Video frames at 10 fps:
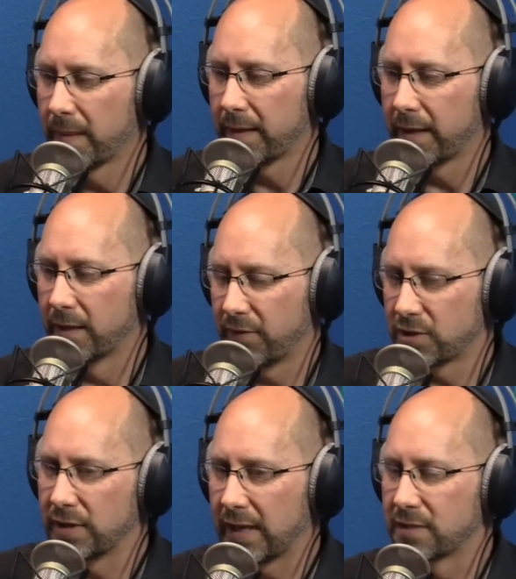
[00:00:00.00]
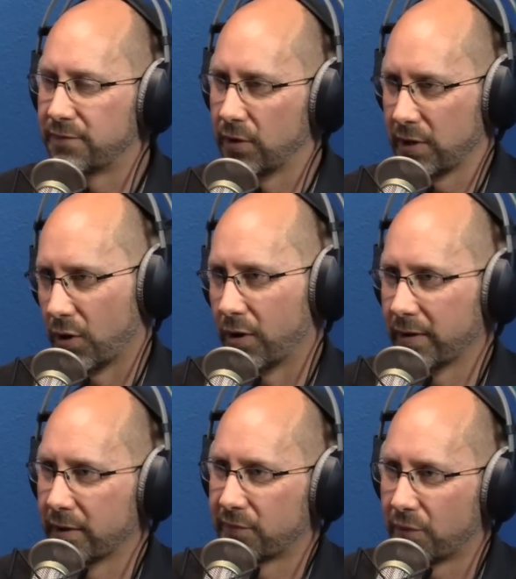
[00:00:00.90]
And eventually it gets very hot
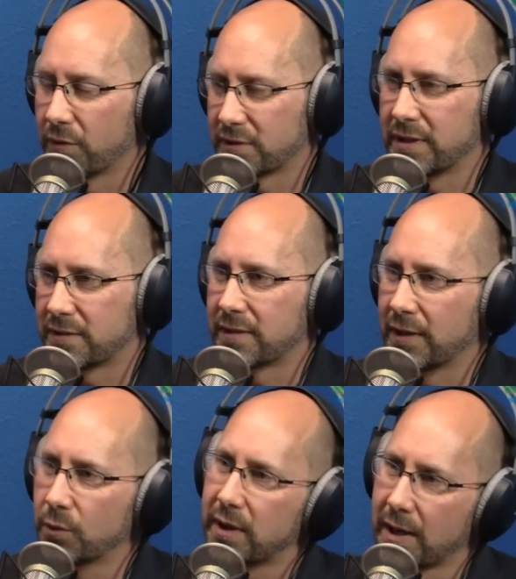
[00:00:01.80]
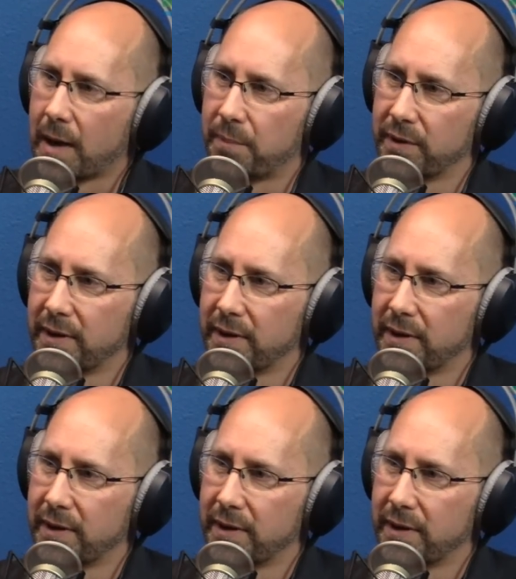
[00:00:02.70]
and the frog sits there looking up